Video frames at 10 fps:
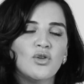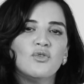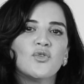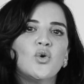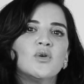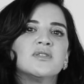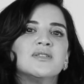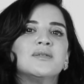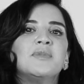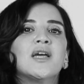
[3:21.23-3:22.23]
You've caused
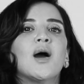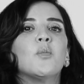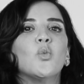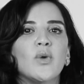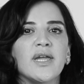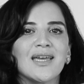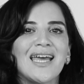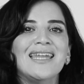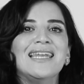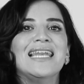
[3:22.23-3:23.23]
it to become weak
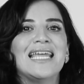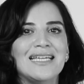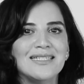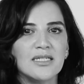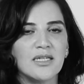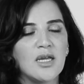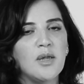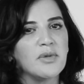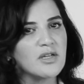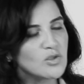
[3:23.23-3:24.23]
and lazy,
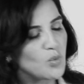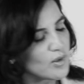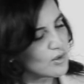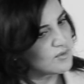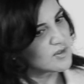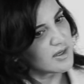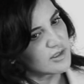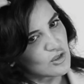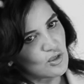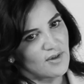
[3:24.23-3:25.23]
because what you've done
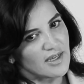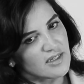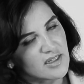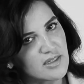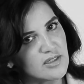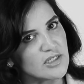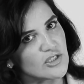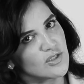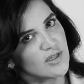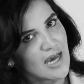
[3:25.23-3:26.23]
is you've added
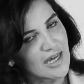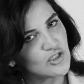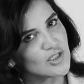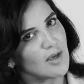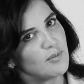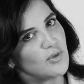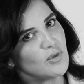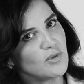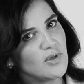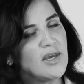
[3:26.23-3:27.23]
conditioner and
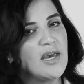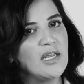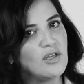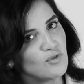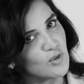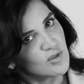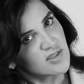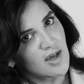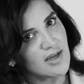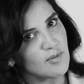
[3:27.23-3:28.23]
shampoo and a few
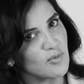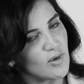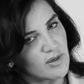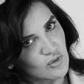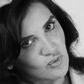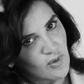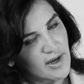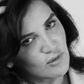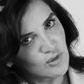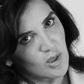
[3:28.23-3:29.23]
styling products
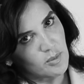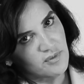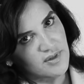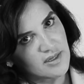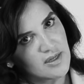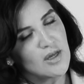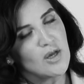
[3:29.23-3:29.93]
right on top of it,